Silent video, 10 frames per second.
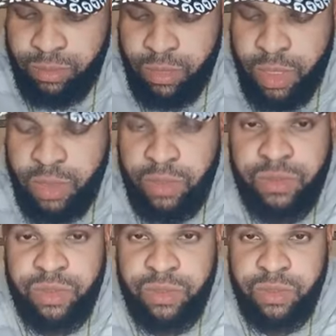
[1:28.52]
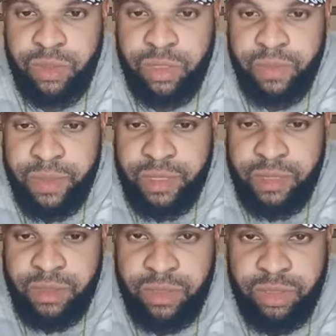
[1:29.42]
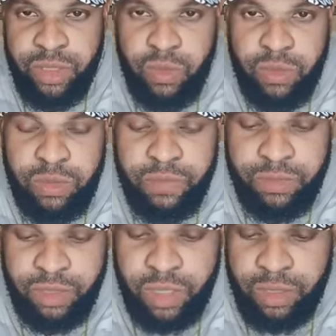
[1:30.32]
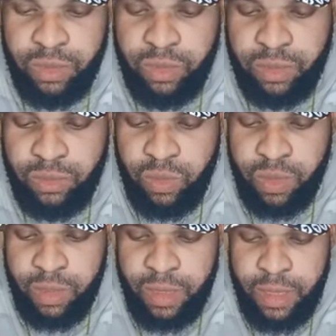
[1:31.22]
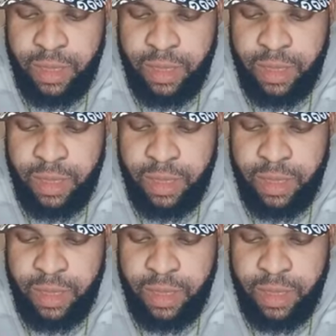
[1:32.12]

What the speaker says: Man, use the Nugget's price. Let's say share. Good evening, Jare. Now do well.